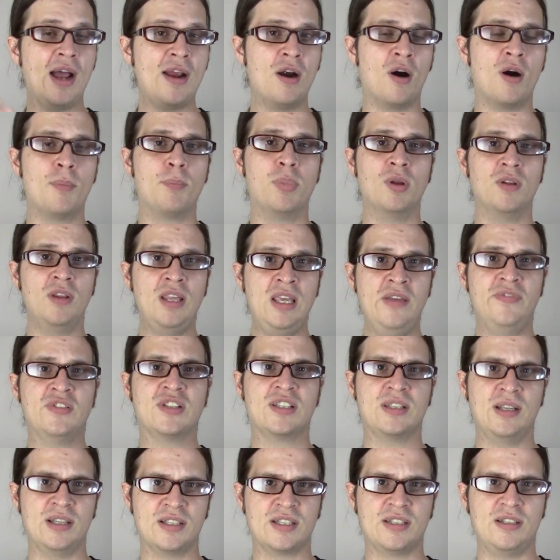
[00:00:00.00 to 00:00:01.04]
our belief
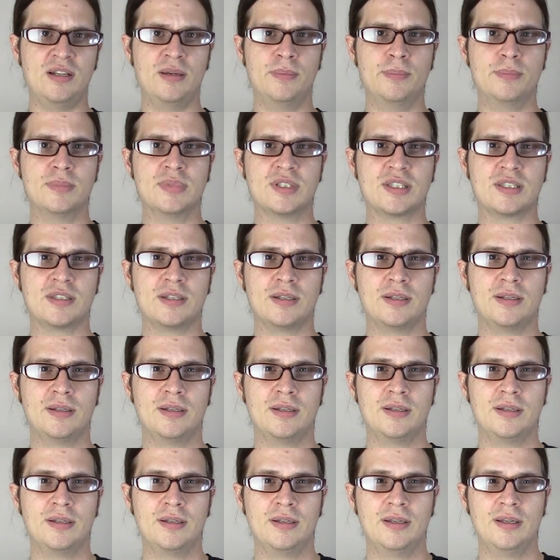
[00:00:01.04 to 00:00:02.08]
systems.
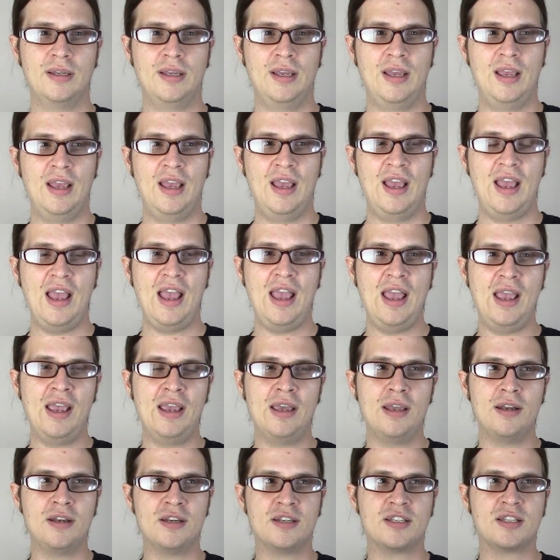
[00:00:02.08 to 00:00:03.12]

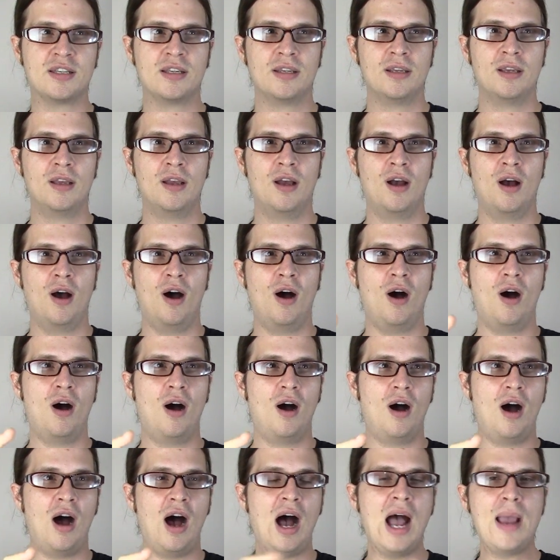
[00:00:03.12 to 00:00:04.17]
And
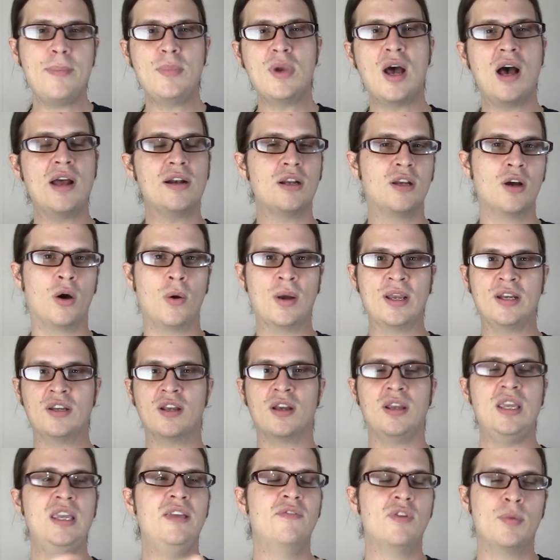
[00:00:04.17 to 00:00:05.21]
I'm not going
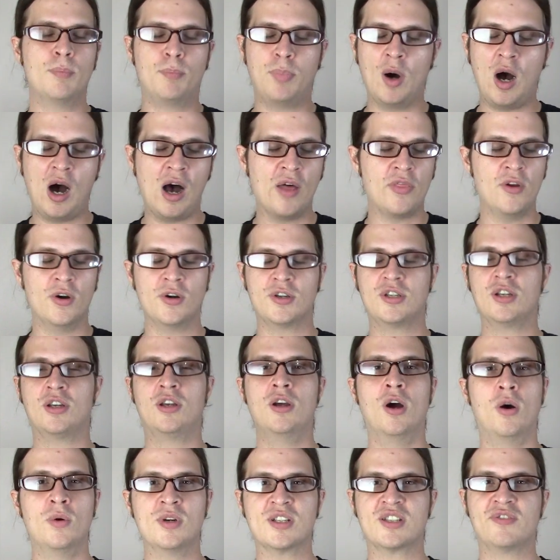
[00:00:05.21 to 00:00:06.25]
to even bother to
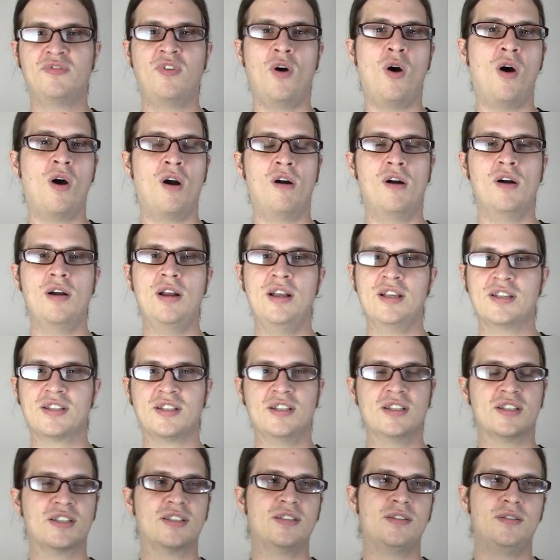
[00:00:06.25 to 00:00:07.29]
go as far as to
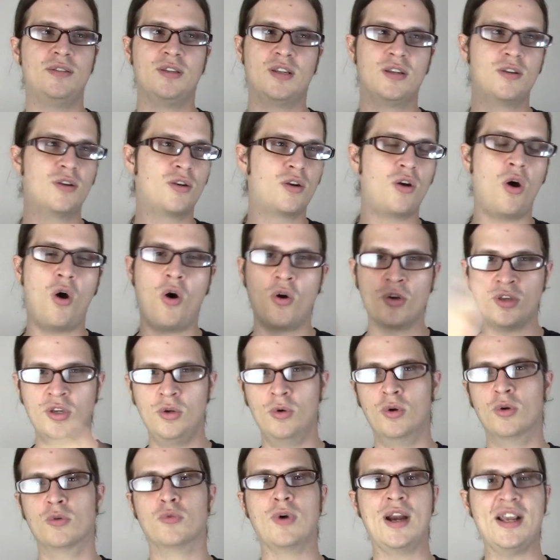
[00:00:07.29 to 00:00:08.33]
call you
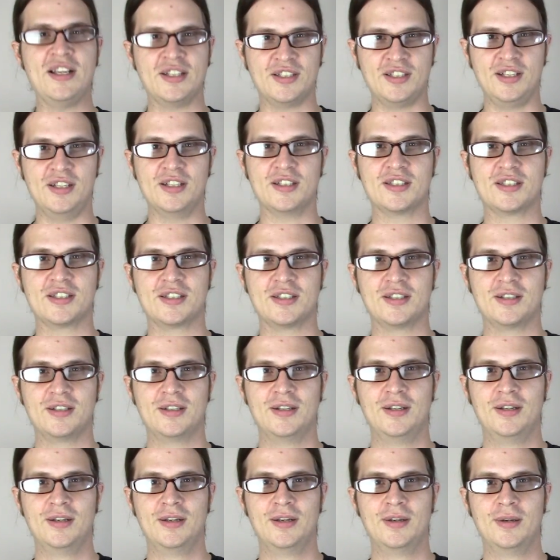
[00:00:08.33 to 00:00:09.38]
a racist.
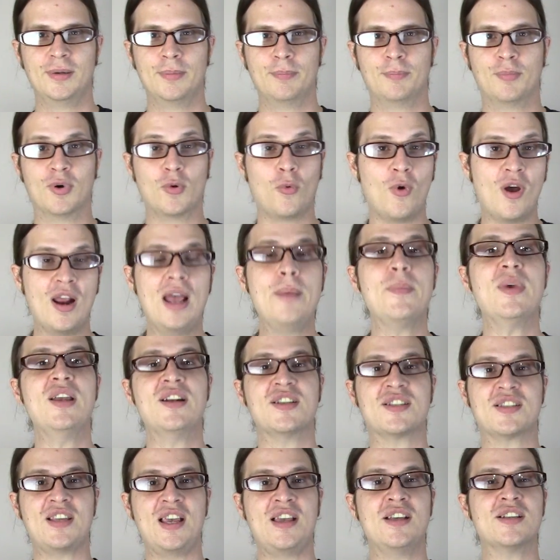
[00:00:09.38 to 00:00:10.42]
But what I'm going to
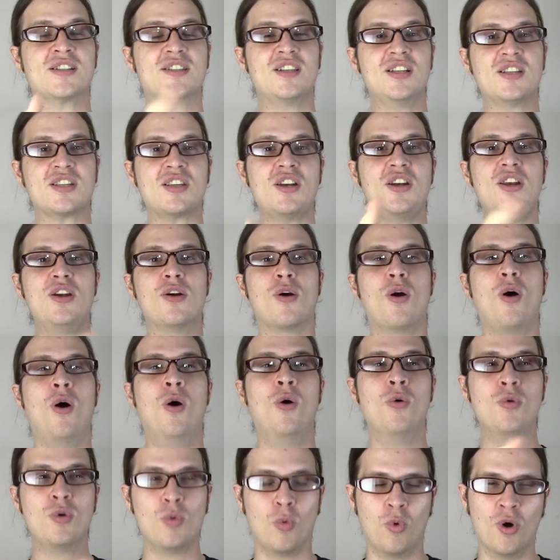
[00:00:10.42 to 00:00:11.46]
say is listen to your
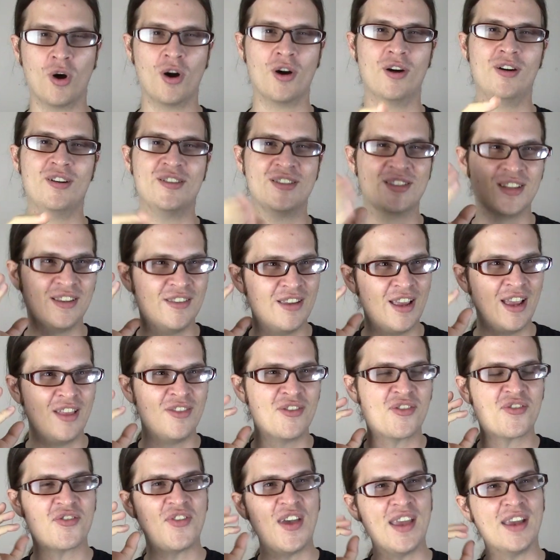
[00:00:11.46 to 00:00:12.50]
own words
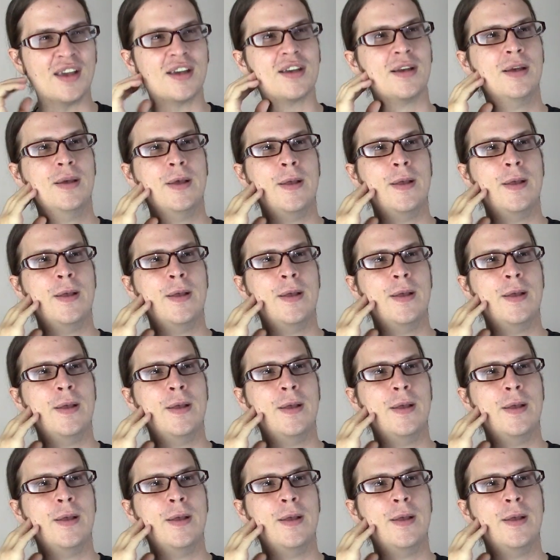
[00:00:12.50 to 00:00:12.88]
and think,